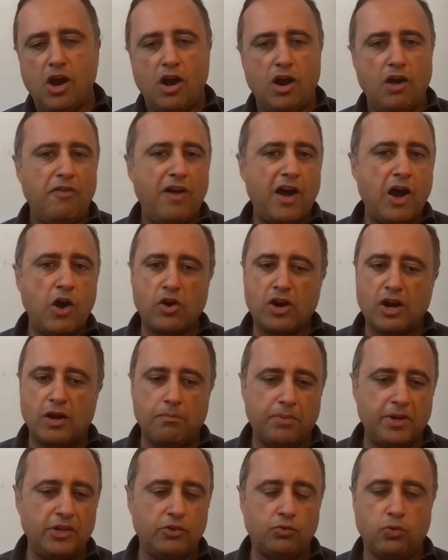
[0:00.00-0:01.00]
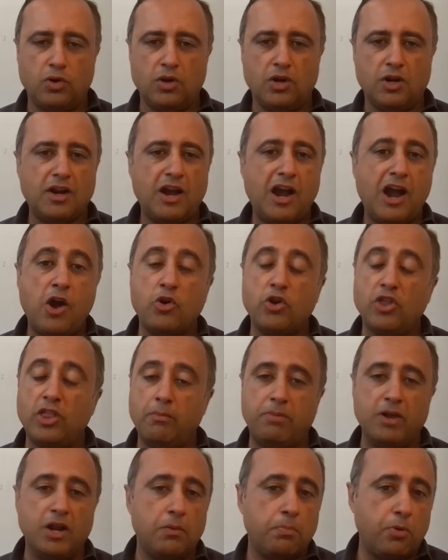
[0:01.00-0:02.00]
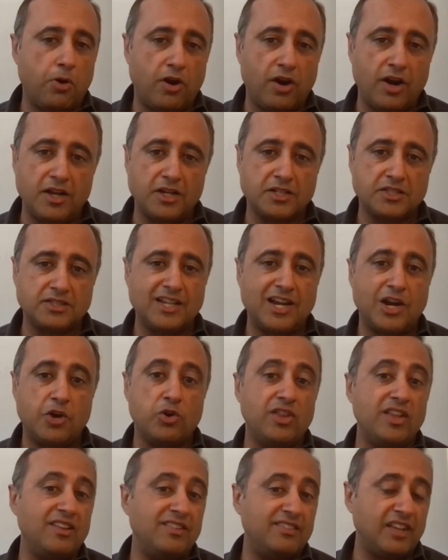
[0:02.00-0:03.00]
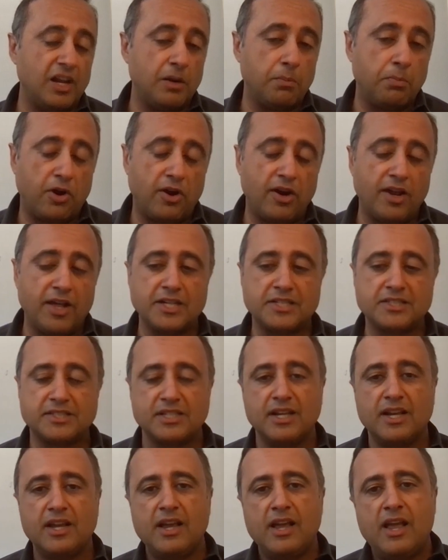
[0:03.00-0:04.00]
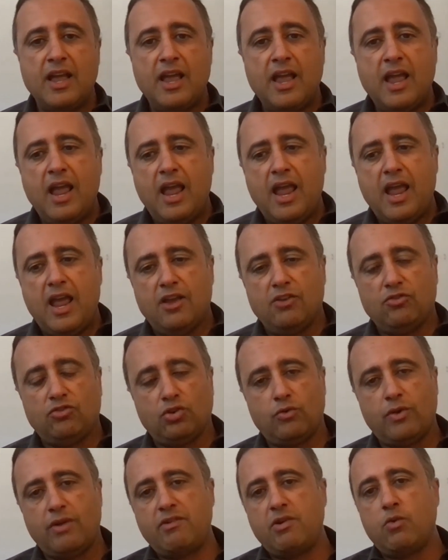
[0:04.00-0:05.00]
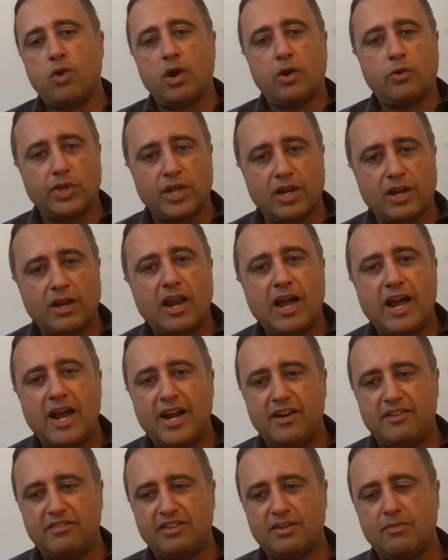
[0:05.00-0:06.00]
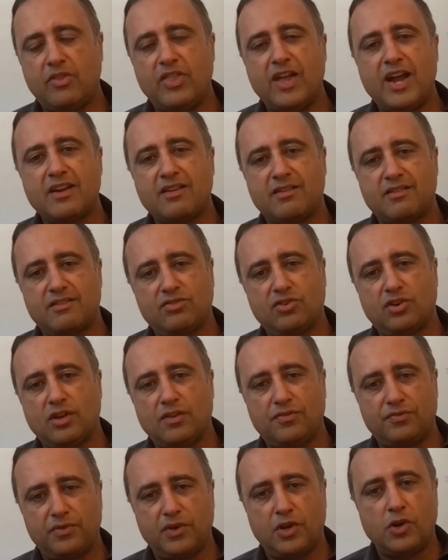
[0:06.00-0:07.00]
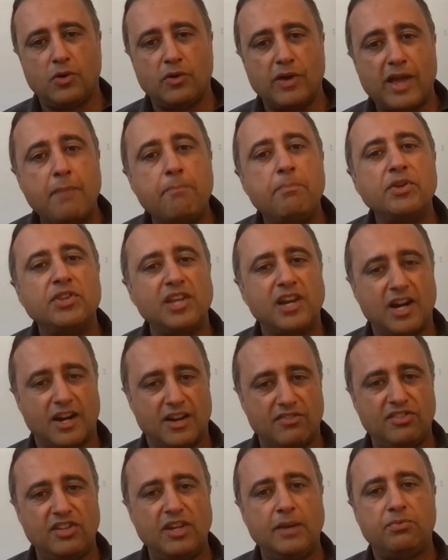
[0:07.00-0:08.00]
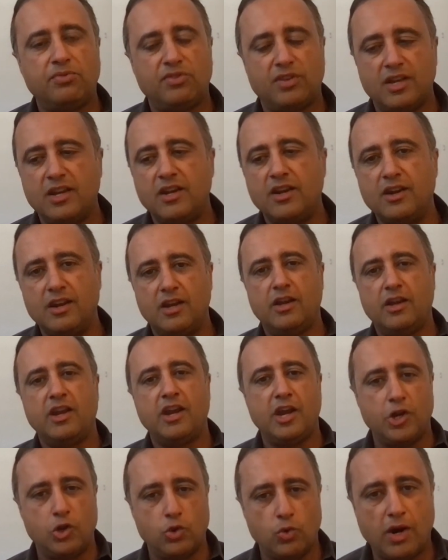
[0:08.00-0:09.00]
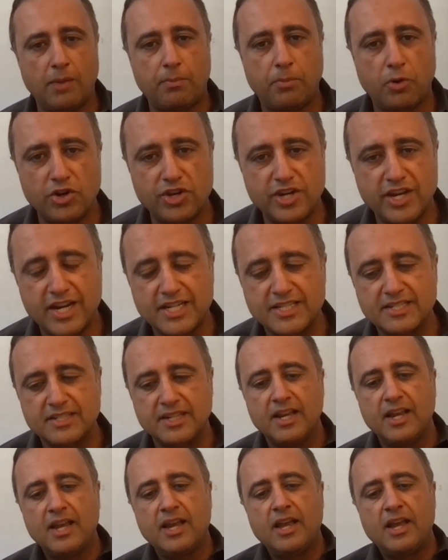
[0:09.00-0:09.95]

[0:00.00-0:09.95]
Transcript: of how companies work, how do they build products, how do they sell products. So when we work with a client, some of that sort of, empathy kind of seeps into our projects.